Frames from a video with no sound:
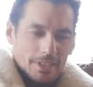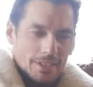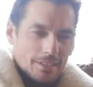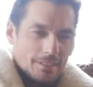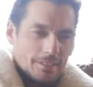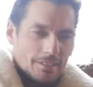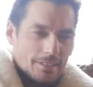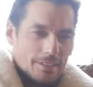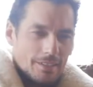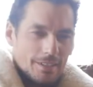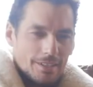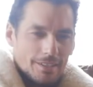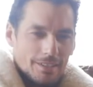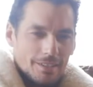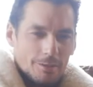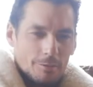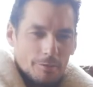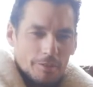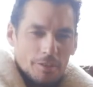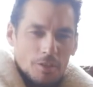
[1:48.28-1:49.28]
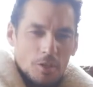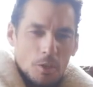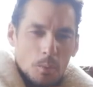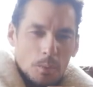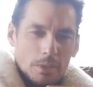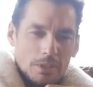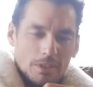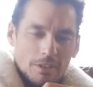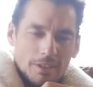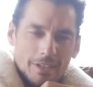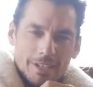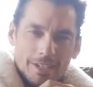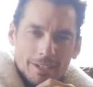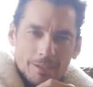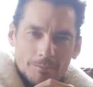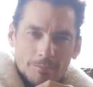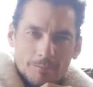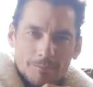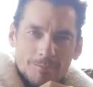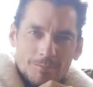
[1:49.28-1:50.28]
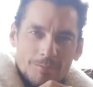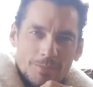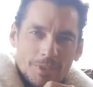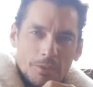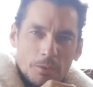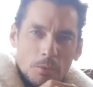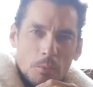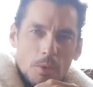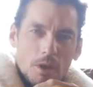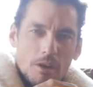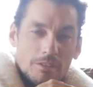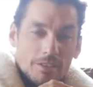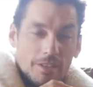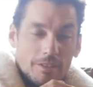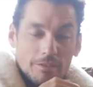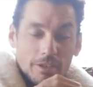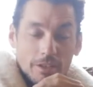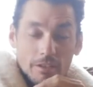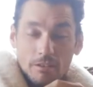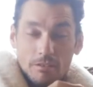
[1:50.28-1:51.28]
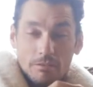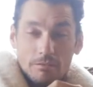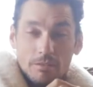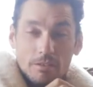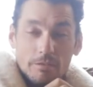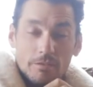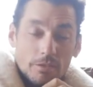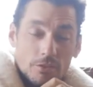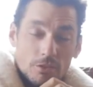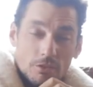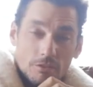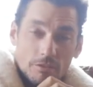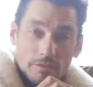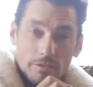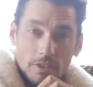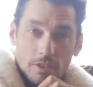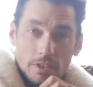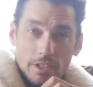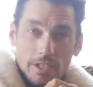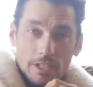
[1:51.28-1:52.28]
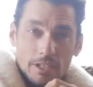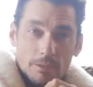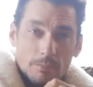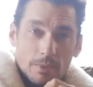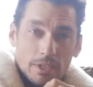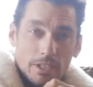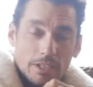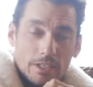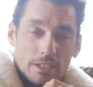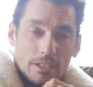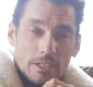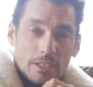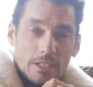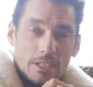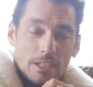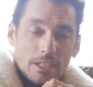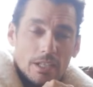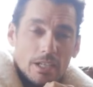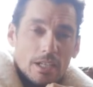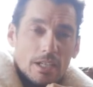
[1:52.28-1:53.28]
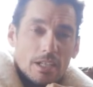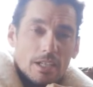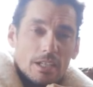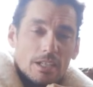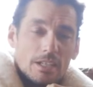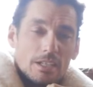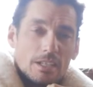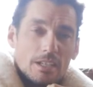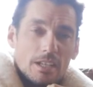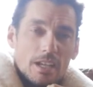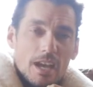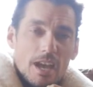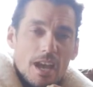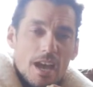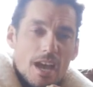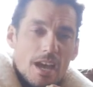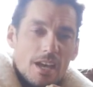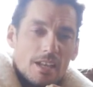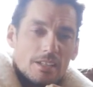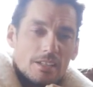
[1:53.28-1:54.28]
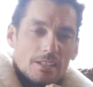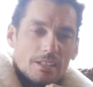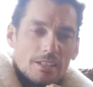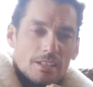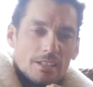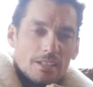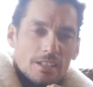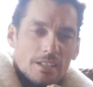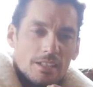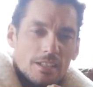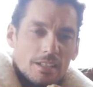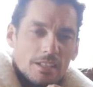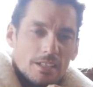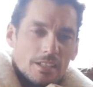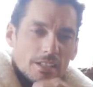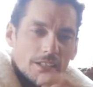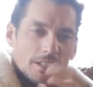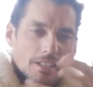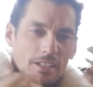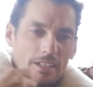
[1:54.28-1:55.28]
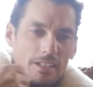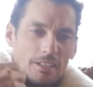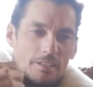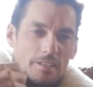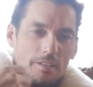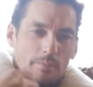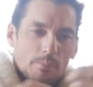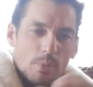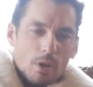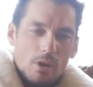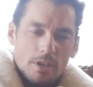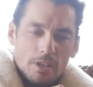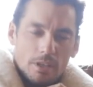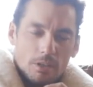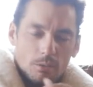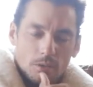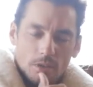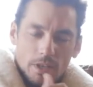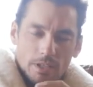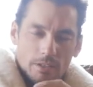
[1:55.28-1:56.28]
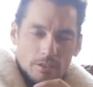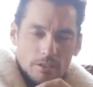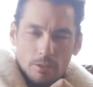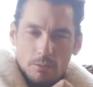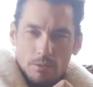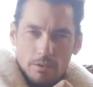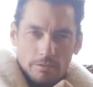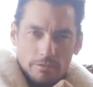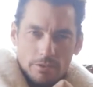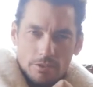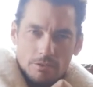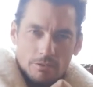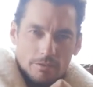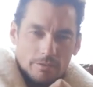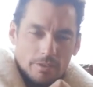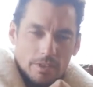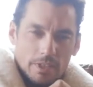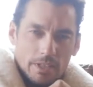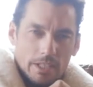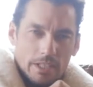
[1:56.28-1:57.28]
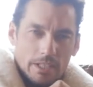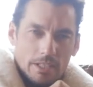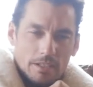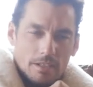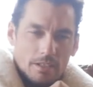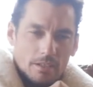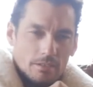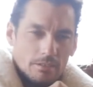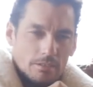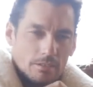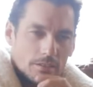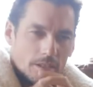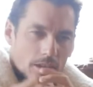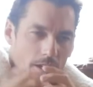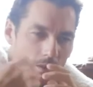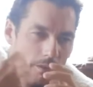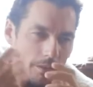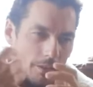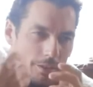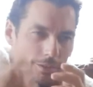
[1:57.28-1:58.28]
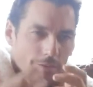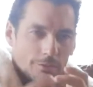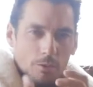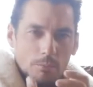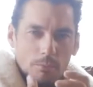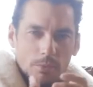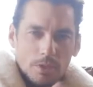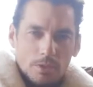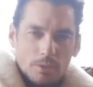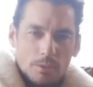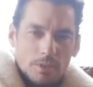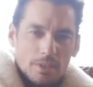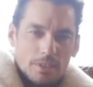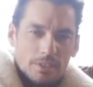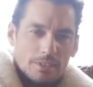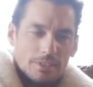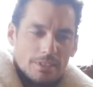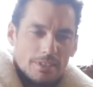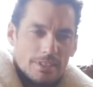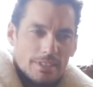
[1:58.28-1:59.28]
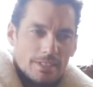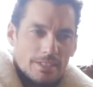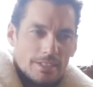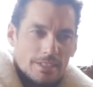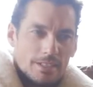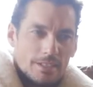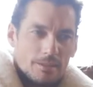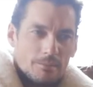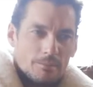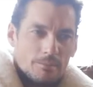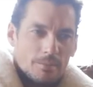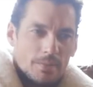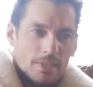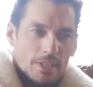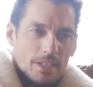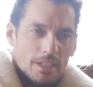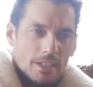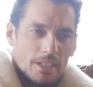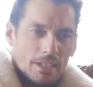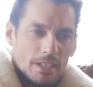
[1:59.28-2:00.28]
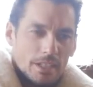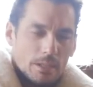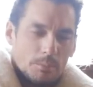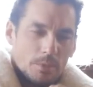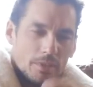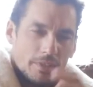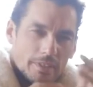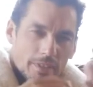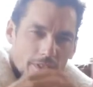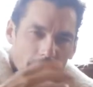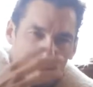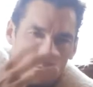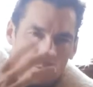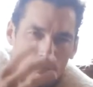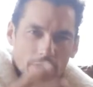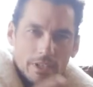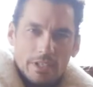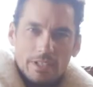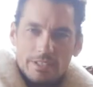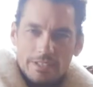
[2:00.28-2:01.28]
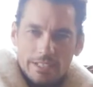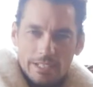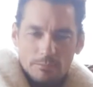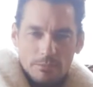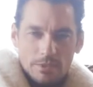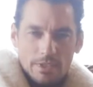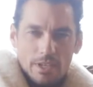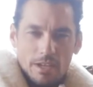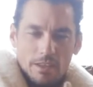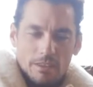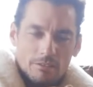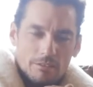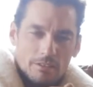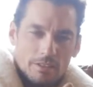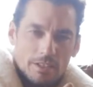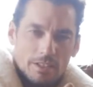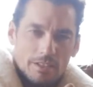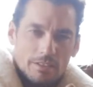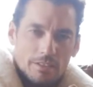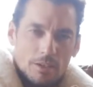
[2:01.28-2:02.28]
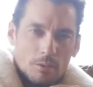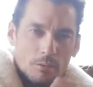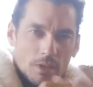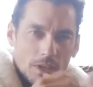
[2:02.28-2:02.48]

There is no one like him in the world, definitely no photographer like him. He can inspire you like no other photographer. He can get things from you, and he puts such a brilliant team together, and he's so